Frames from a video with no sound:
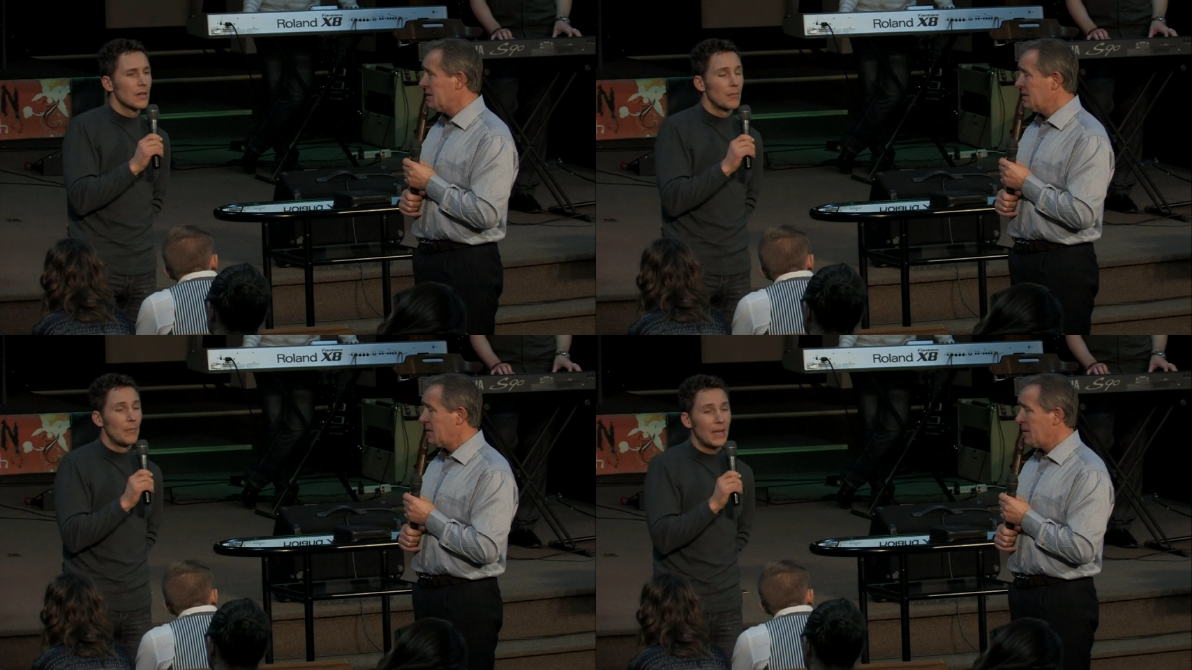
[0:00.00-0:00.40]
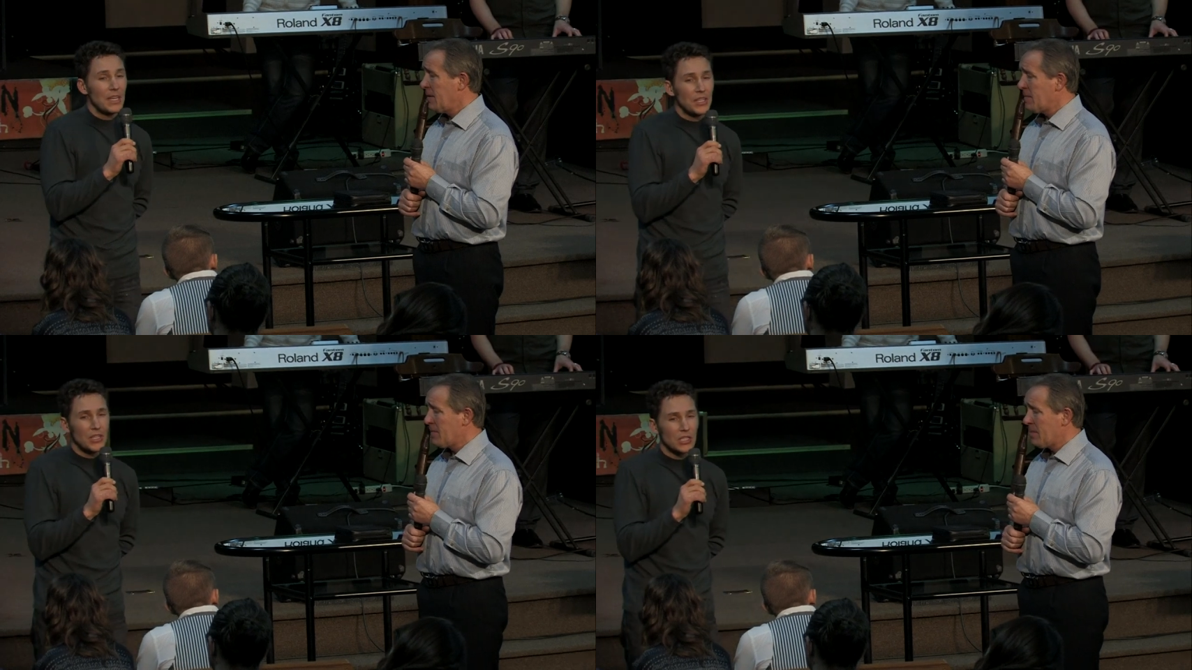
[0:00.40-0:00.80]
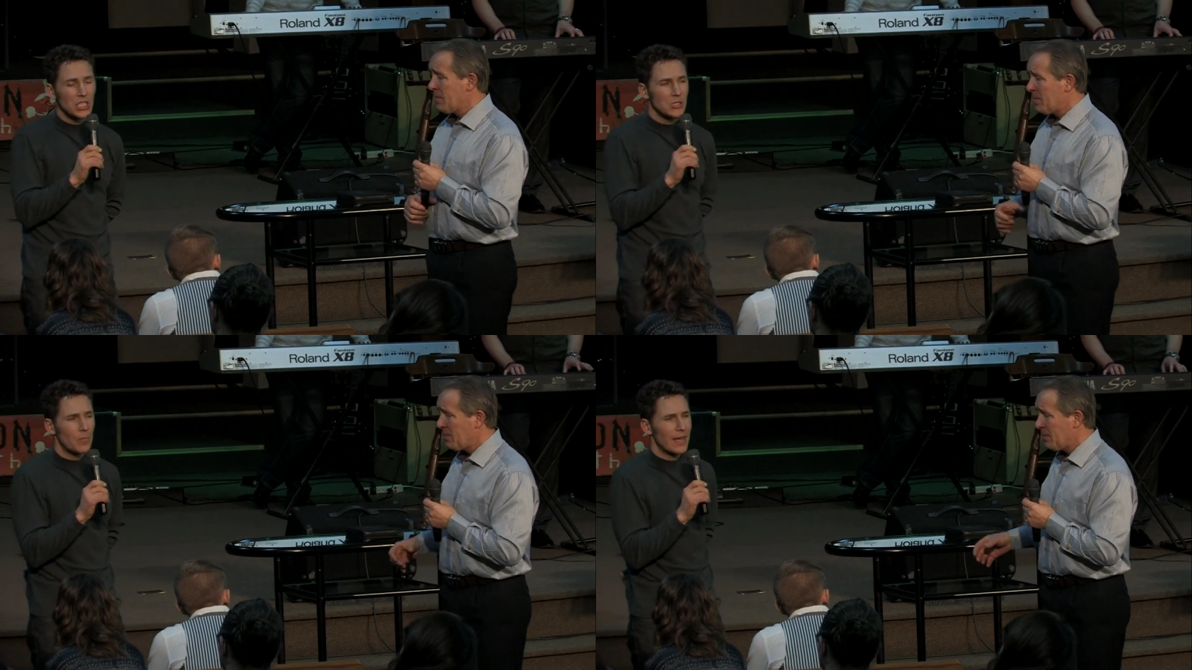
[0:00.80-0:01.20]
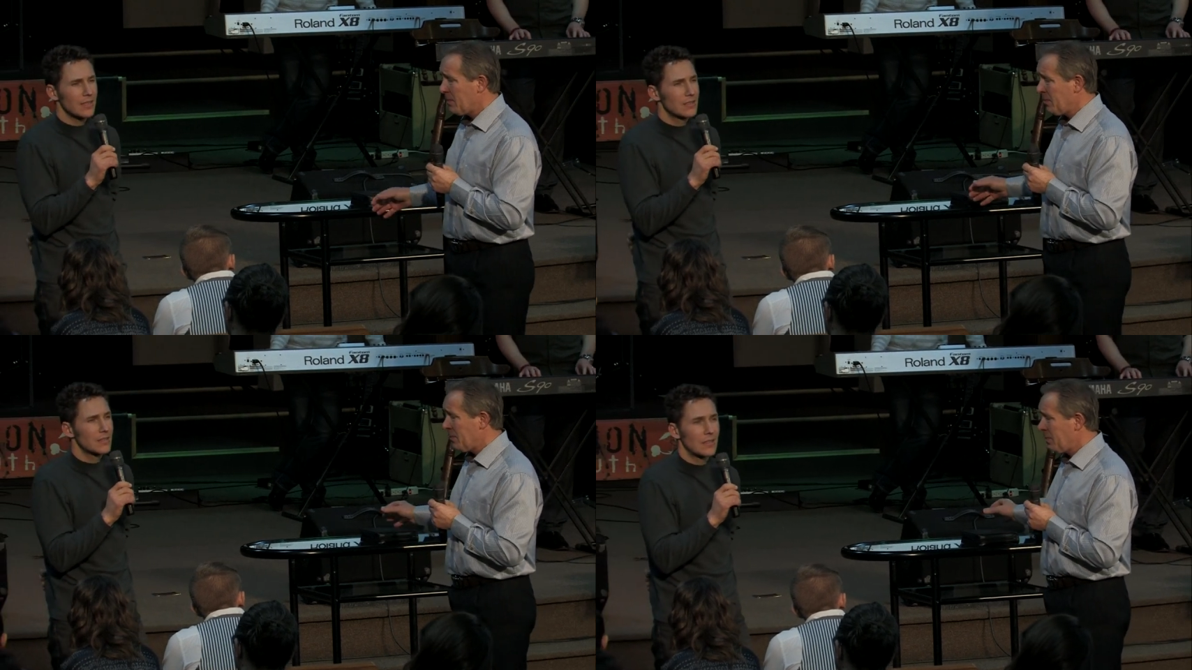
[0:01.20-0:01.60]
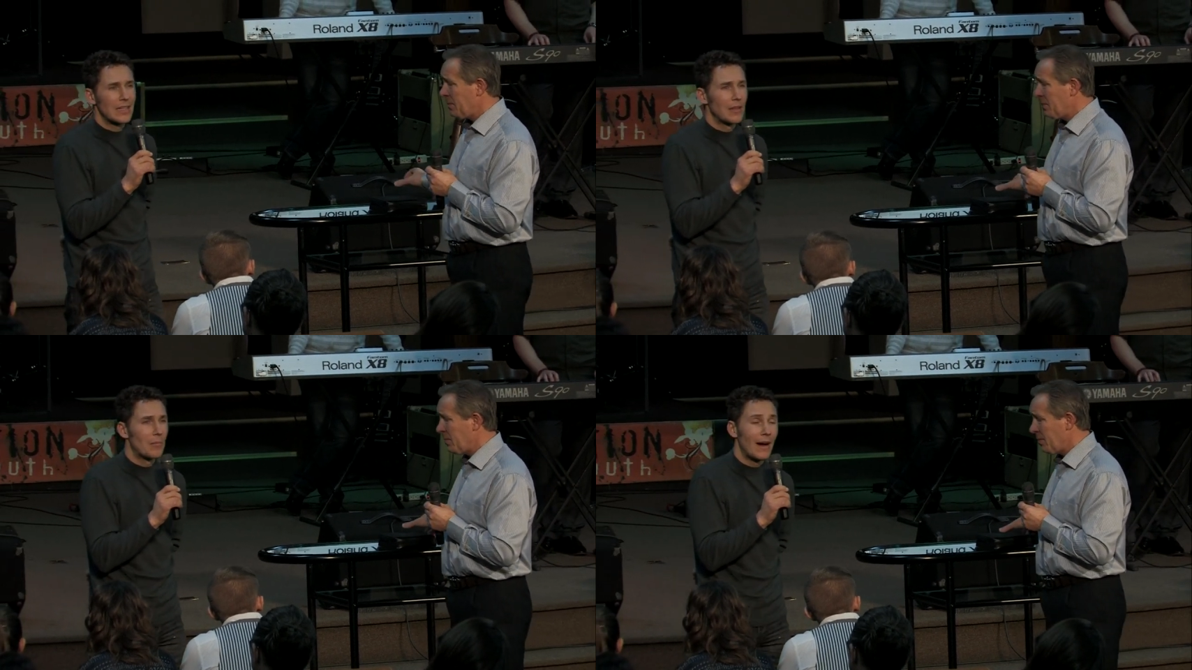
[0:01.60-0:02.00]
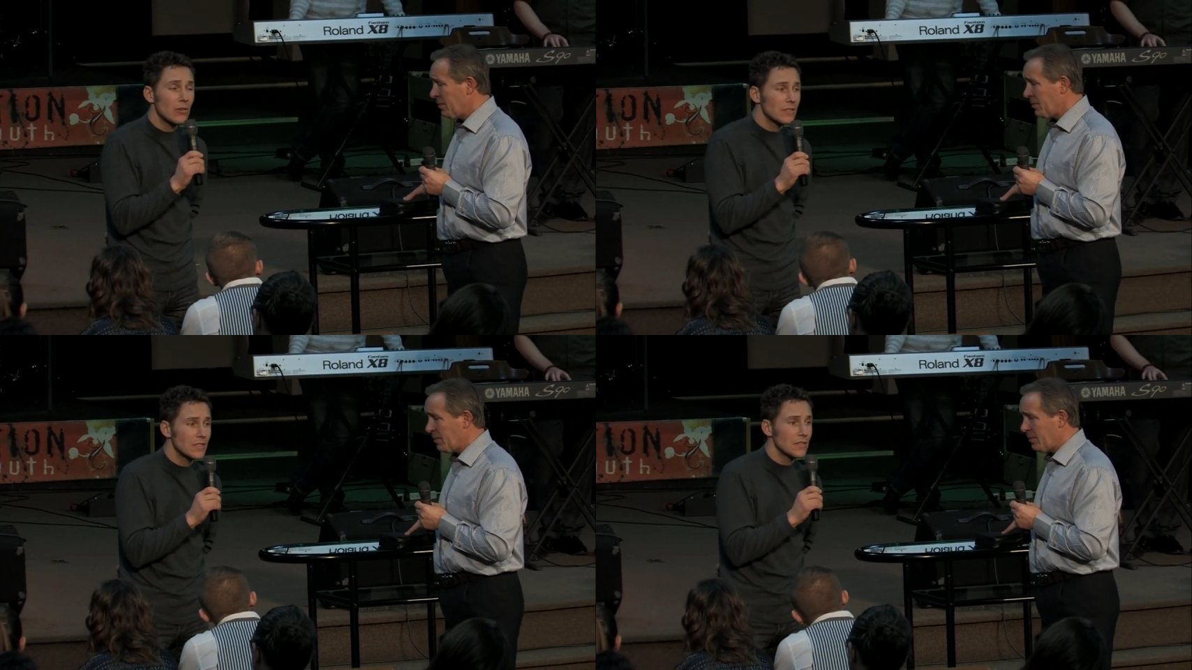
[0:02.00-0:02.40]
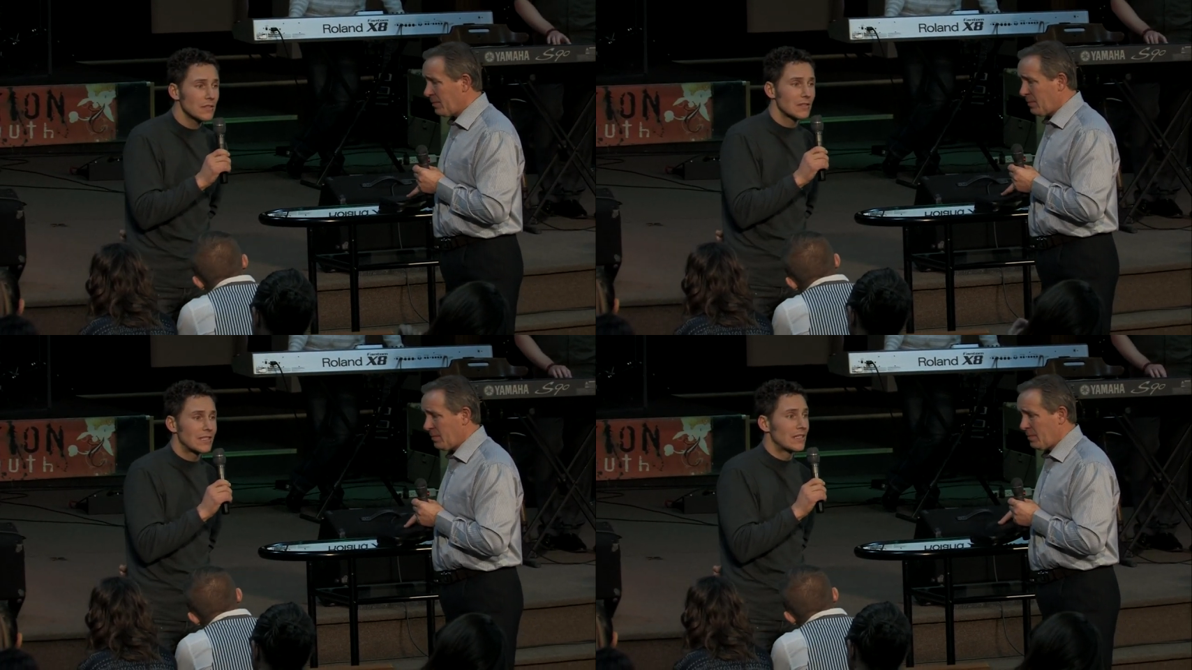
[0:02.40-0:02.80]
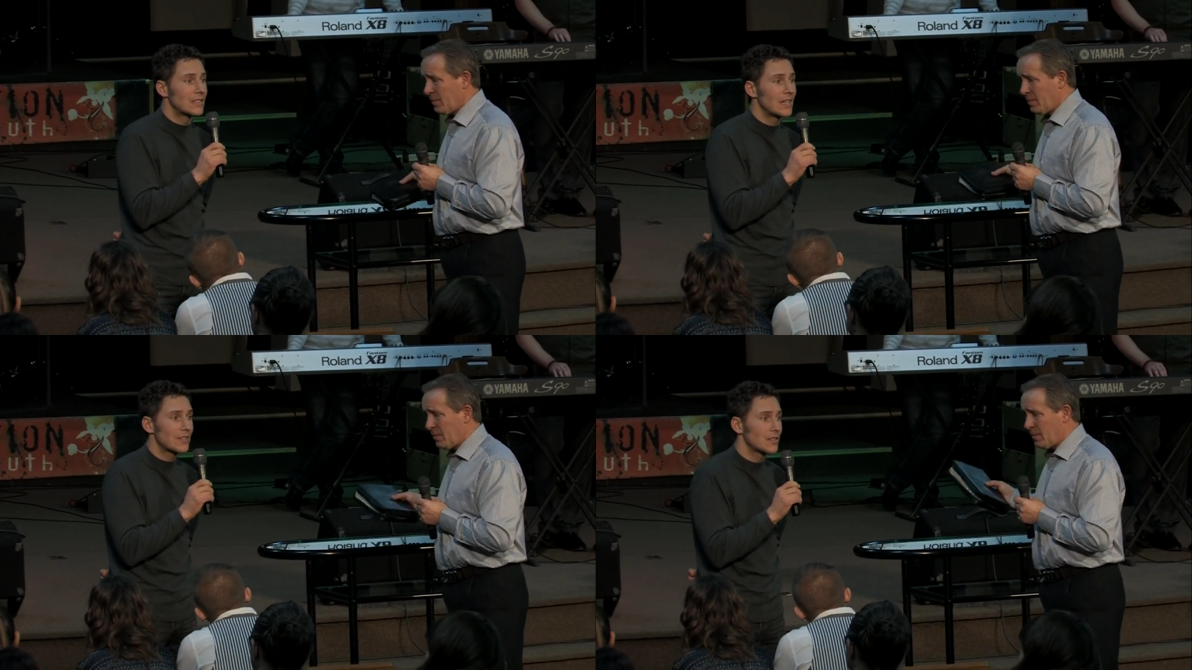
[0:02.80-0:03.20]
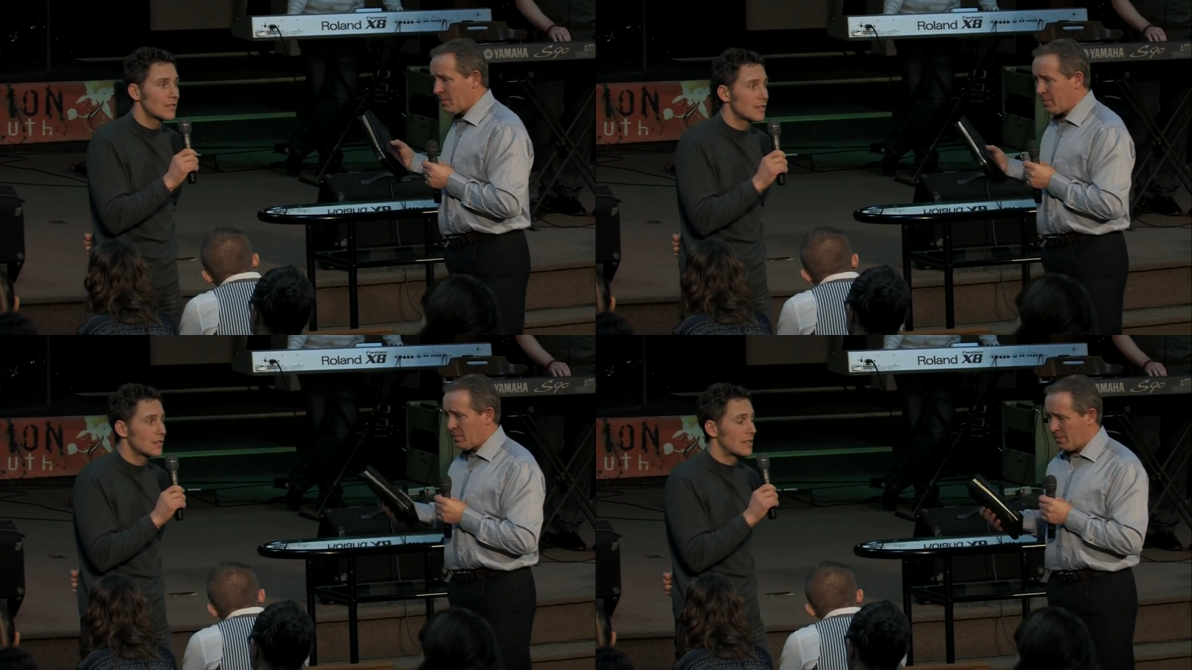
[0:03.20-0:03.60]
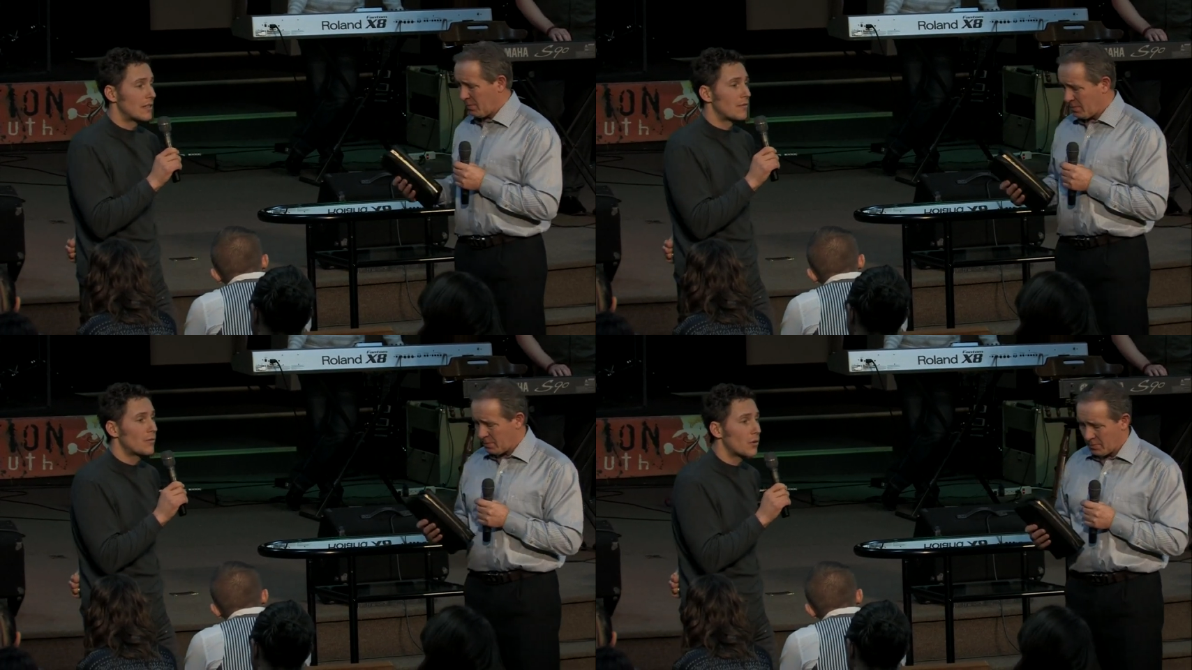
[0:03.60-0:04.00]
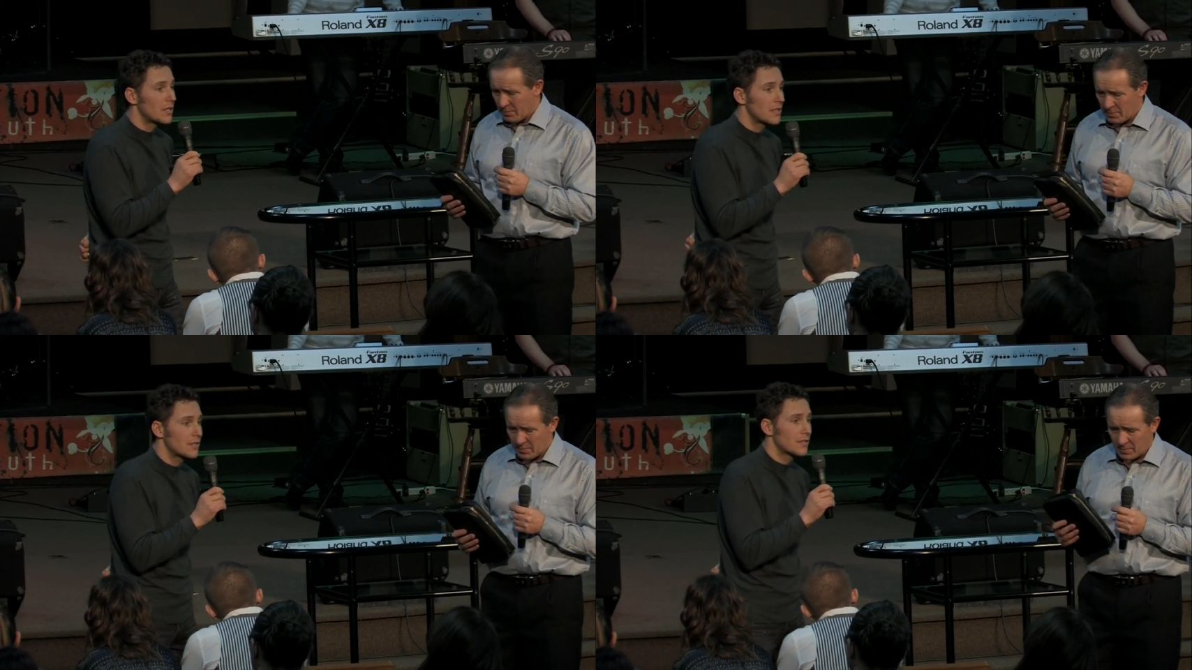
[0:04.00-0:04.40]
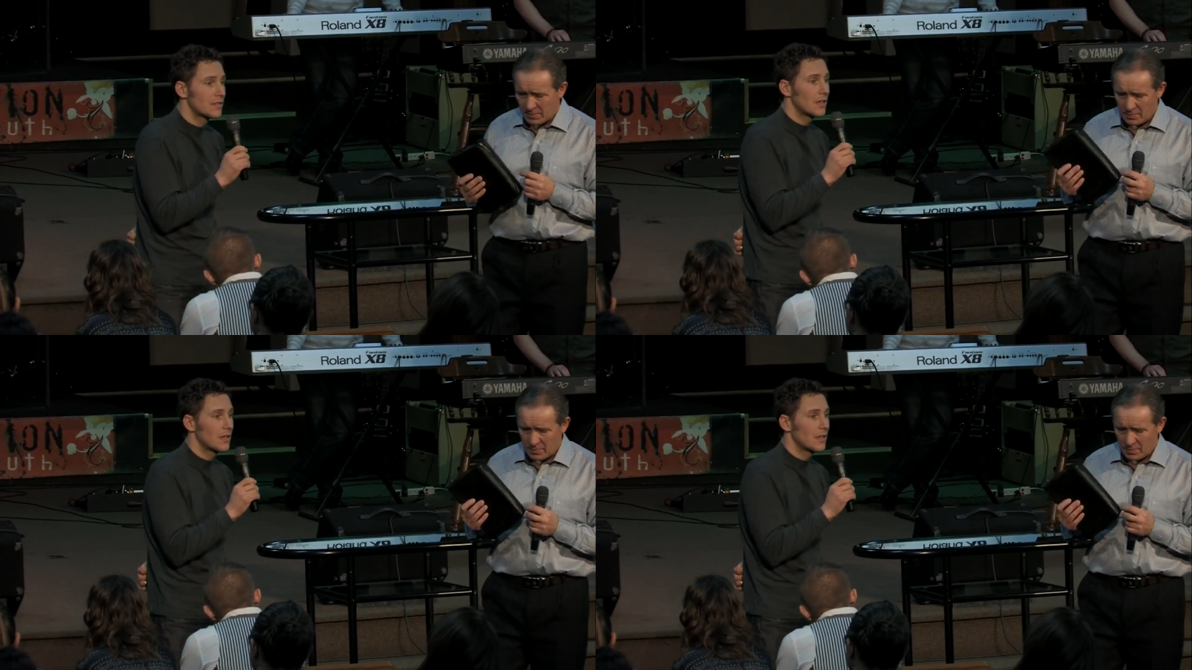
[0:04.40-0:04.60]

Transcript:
Speaker 1: many years spent in the mountains, in the deserts, in the forests,